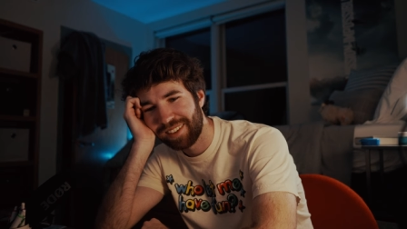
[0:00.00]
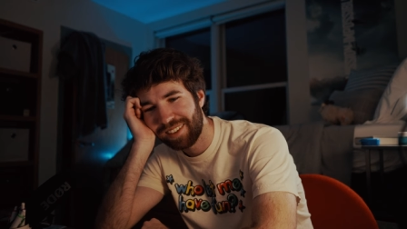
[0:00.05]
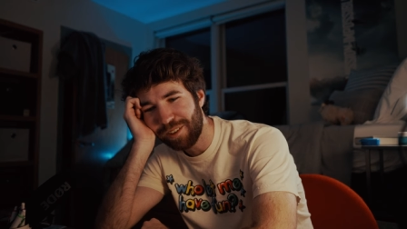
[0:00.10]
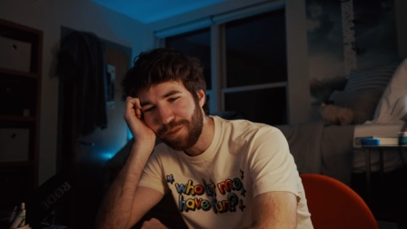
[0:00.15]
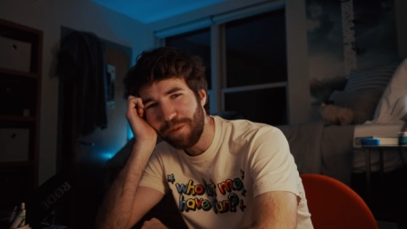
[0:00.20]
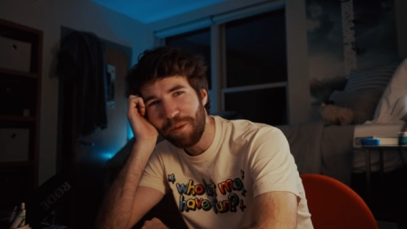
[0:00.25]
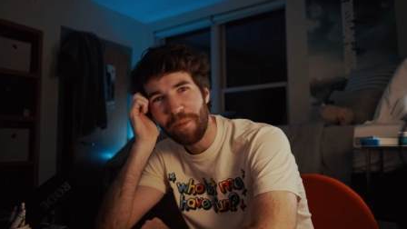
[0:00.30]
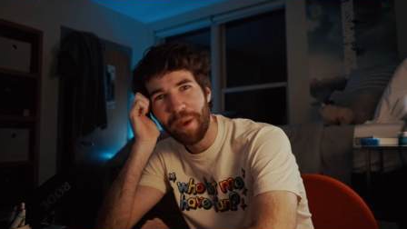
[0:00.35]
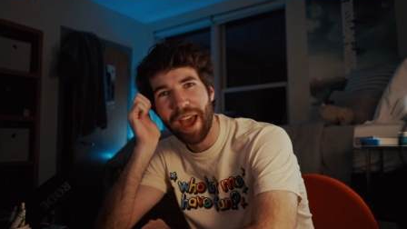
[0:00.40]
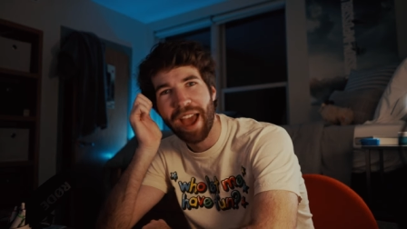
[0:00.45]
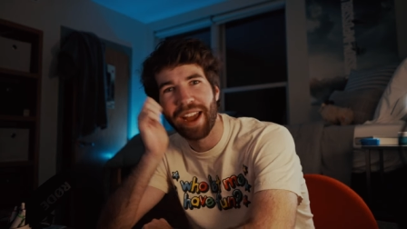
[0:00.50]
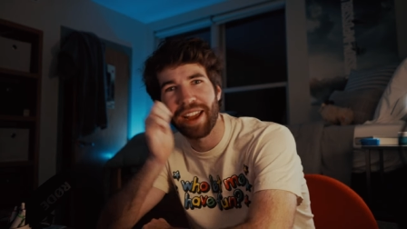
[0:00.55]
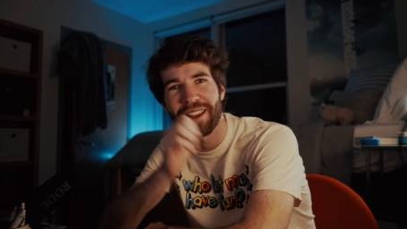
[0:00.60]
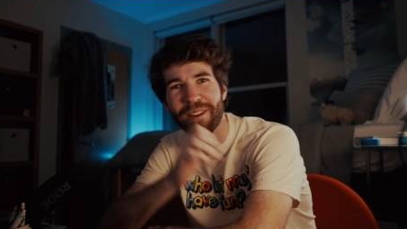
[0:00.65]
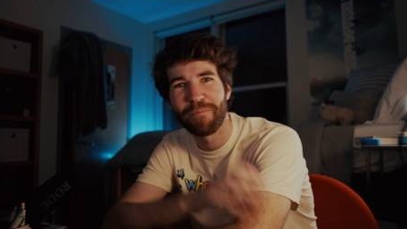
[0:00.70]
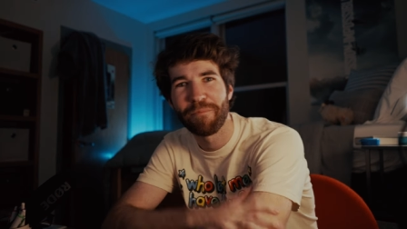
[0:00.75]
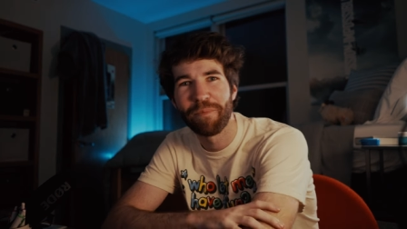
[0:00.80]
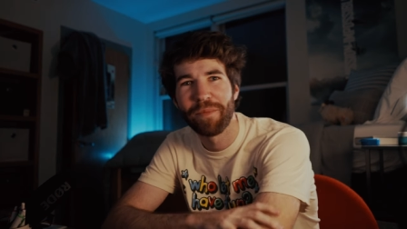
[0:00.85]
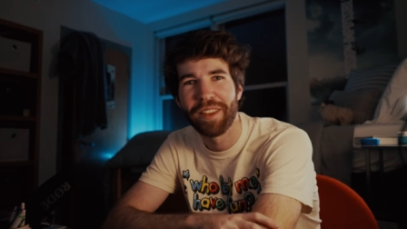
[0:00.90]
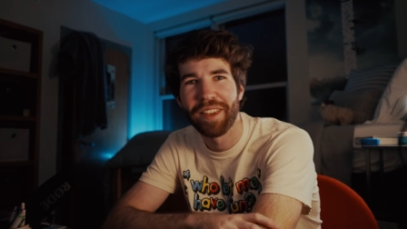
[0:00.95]
gonna be
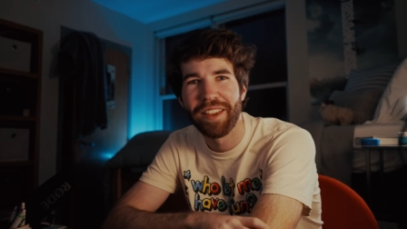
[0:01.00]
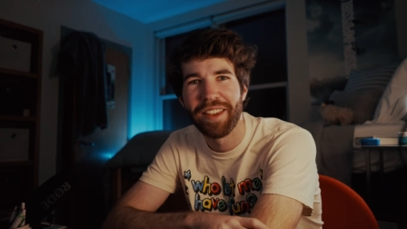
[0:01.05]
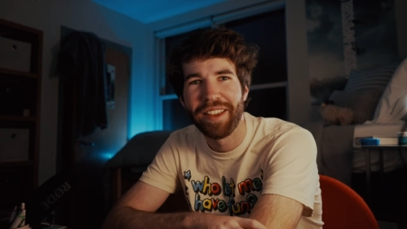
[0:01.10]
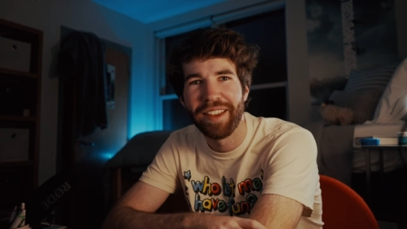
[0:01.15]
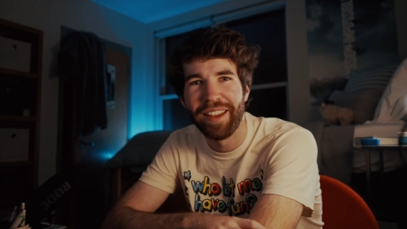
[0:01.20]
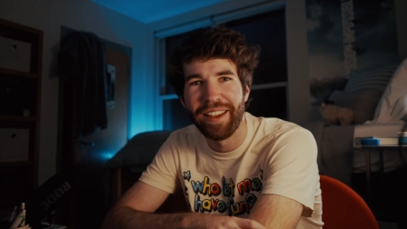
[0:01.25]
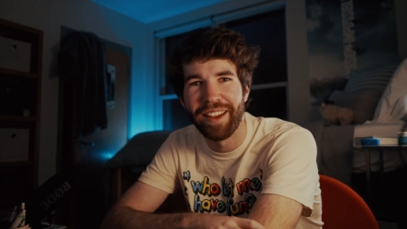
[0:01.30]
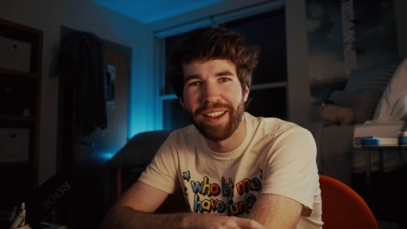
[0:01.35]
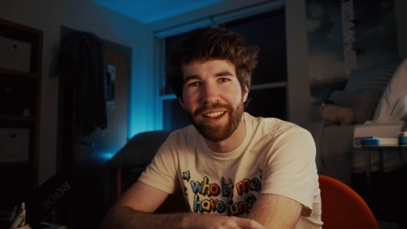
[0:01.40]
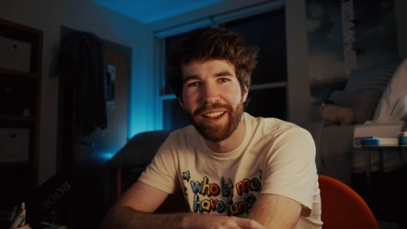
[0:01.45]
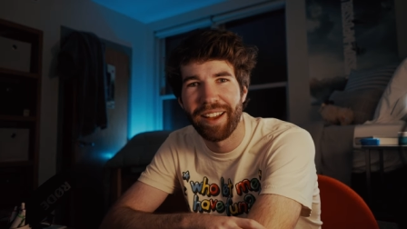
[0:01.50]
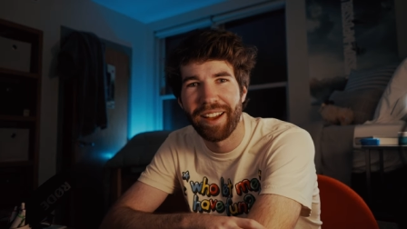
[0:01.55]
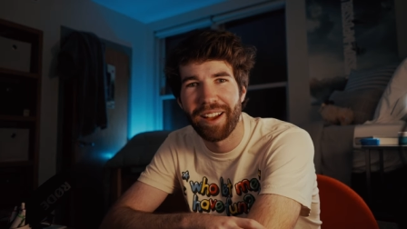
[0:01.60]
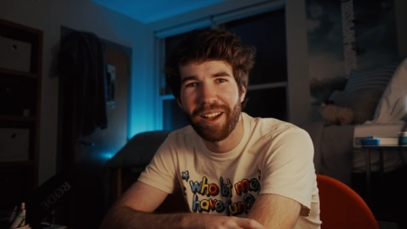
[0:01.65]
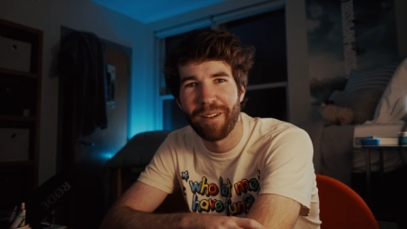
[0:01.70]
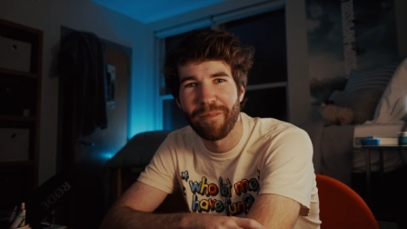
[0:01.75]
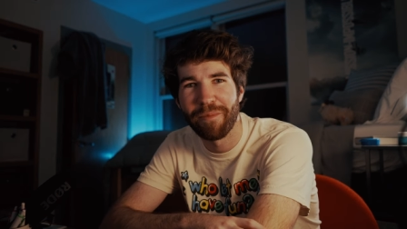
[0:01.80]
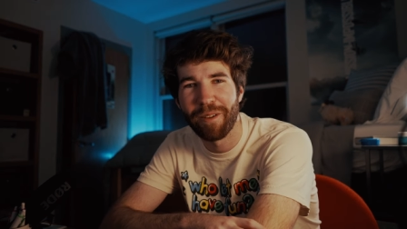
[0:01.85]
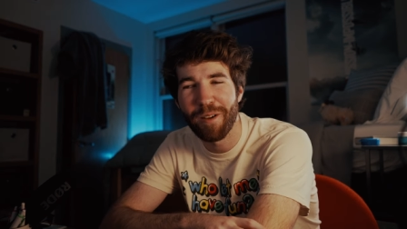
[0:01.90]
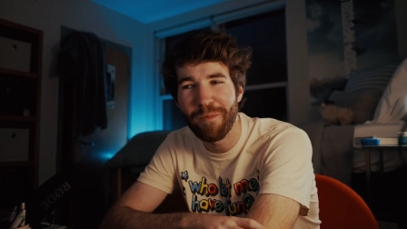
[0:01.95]
back.
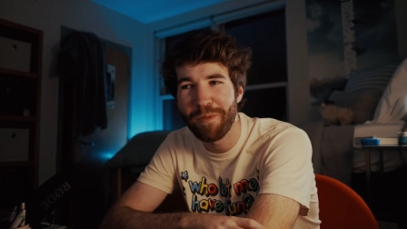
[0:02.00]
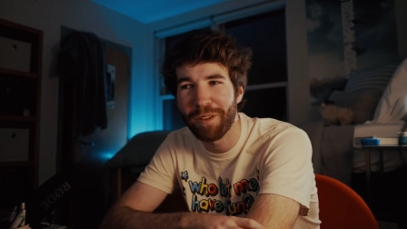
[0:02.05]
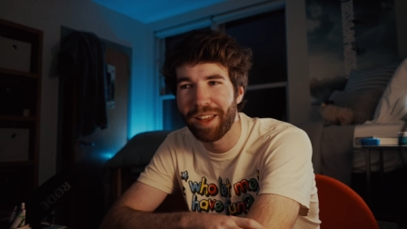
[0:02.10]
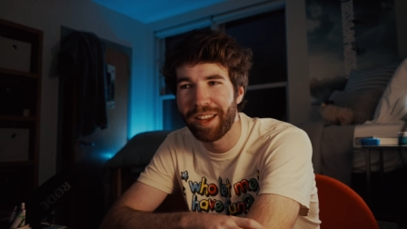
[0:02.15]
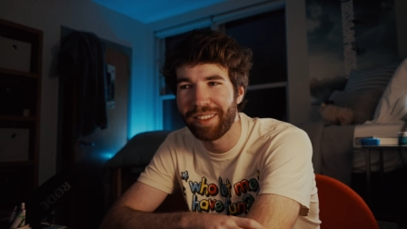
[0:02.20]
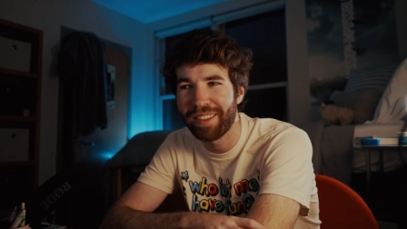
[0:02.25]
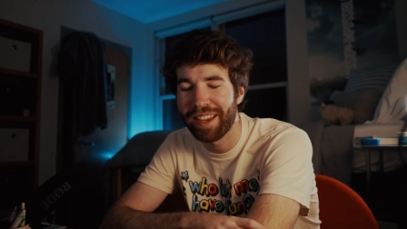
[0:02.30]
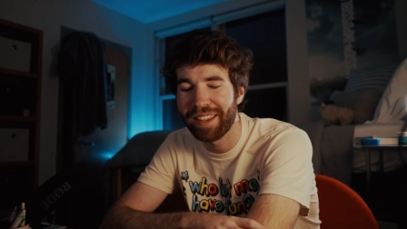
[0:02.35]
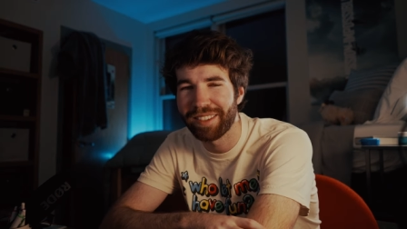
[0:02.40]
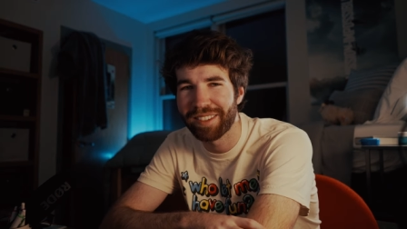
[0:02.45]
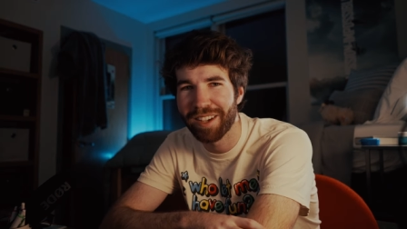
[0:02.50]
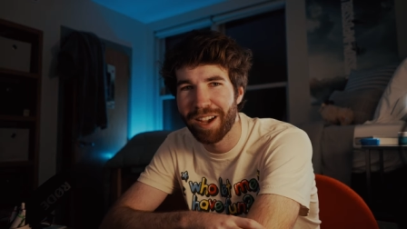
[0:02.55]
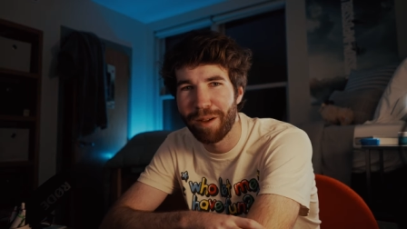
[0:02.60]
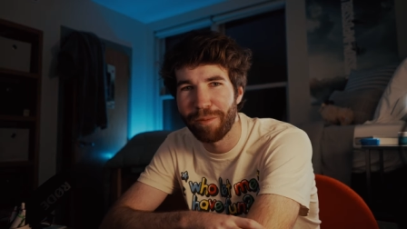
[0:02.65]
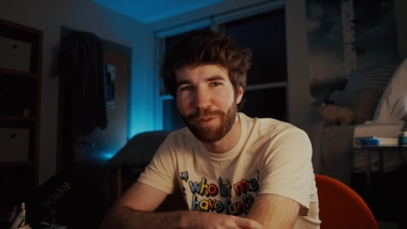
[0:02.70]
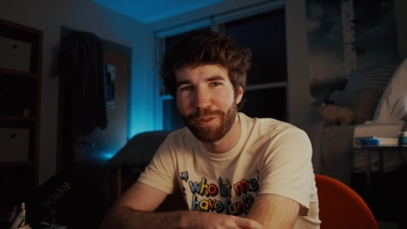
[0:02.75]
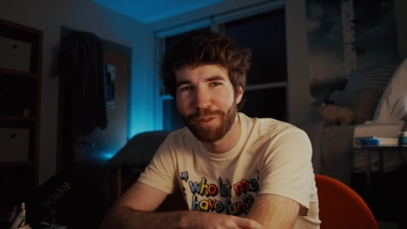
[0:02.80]
I hope you liked that Tom